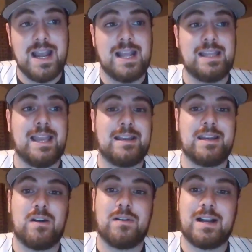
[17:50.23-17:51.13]
And then,
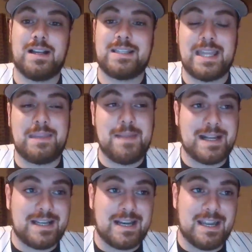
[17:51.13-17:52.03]
sadly,
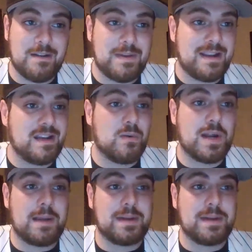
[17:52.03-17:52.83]
Matt's not here, but you know what?